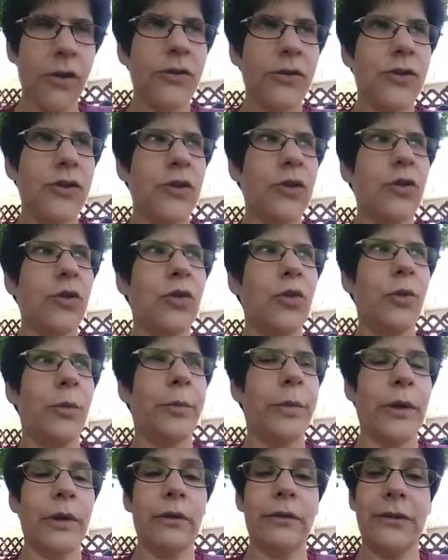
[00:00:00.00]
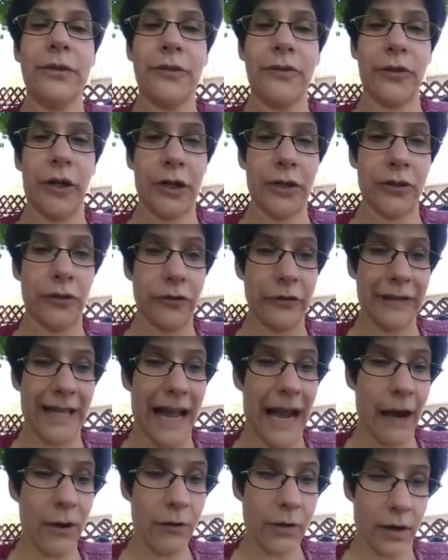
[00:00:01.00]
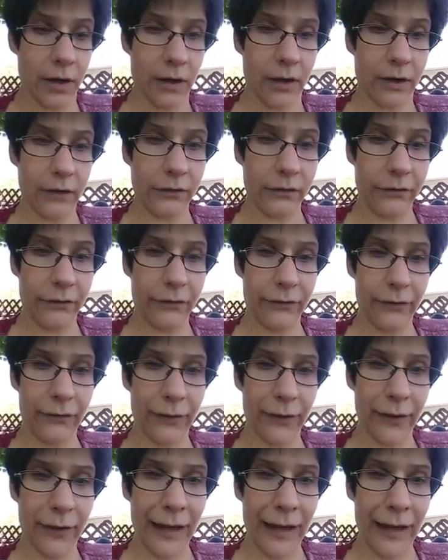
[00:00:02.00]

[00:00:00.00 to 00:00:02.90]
to build structures out of